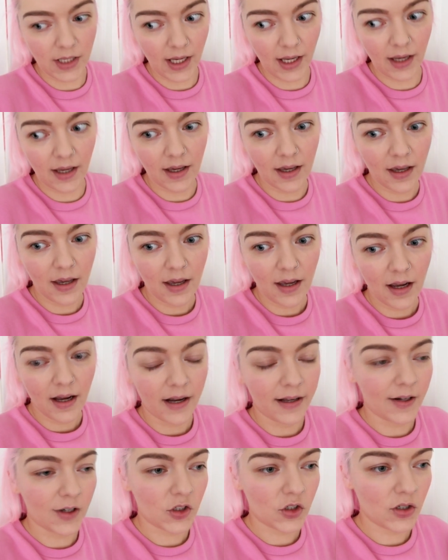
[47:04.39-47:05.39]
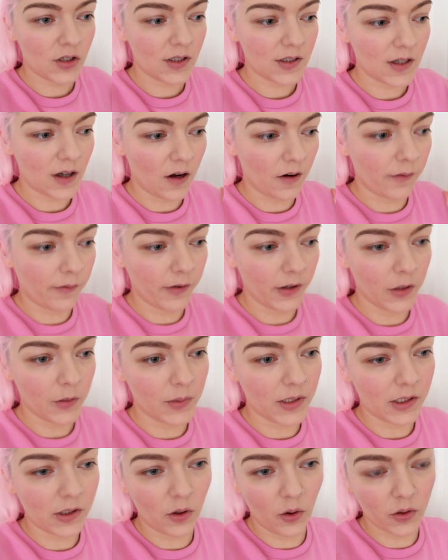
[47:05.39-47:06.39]
day and I should have started
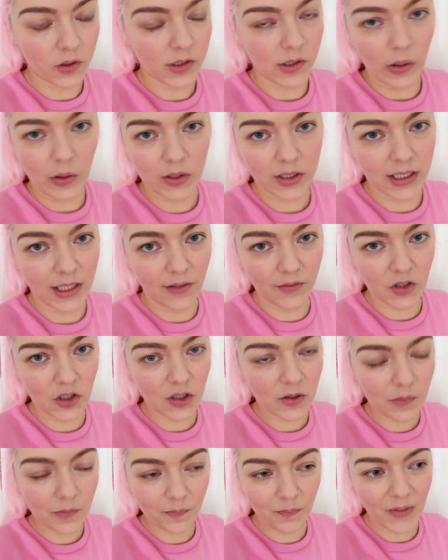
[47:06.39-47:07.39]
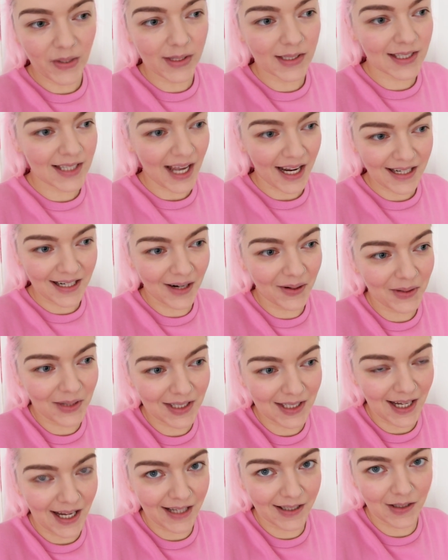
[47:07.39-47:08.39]
filming and all sorts, and I've just been sat
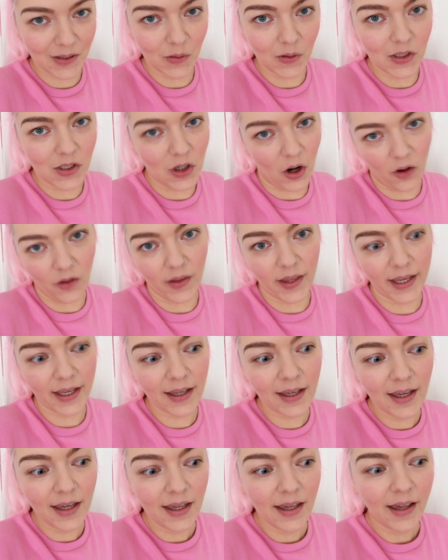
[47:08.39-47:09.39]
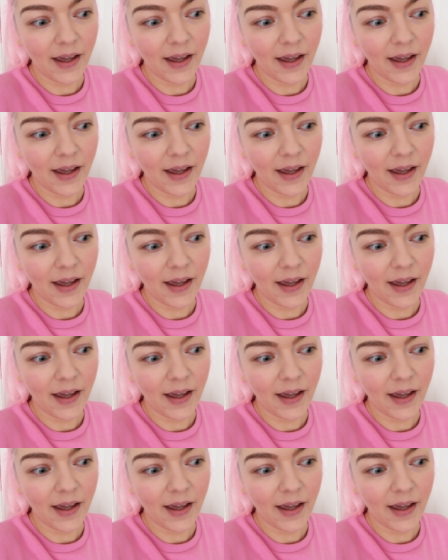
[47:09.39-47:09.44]
downstairs doing nothing.